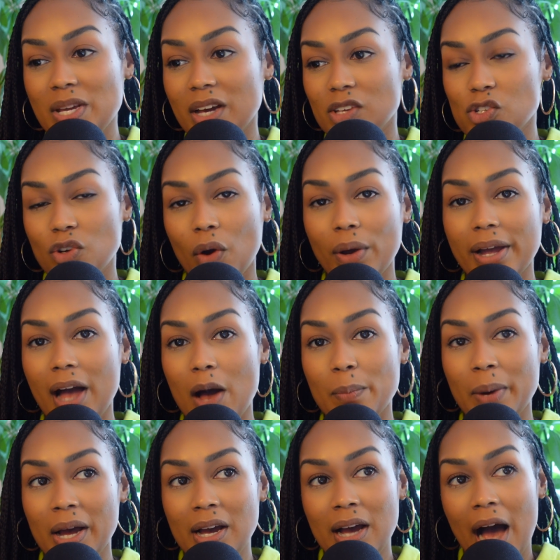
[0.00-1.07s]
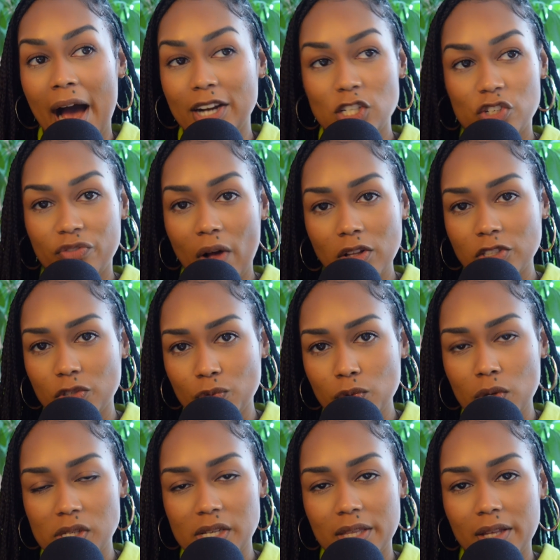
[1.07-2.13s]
because growing up, I just followed the rules.